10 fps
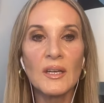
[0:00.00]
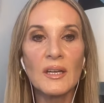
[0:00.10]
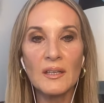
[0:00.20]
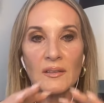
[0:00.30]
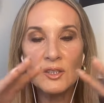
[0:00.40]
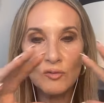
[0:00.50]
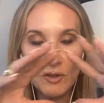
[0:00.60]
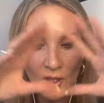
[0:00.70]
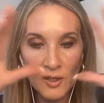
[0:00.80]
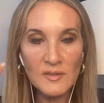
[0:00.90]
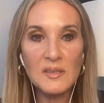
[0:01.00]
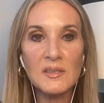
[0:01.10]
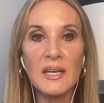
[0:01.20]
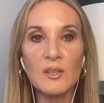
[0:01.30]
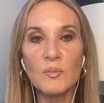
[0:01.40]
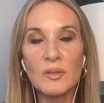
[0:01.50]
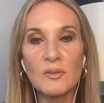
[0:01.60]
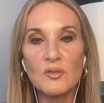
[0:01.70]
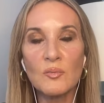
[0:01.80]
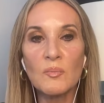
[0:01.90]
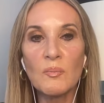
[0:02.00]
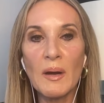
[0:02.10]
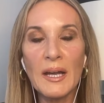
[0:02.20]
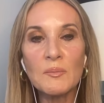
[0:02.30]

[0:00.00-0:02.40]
And then you close the cycle because your mind,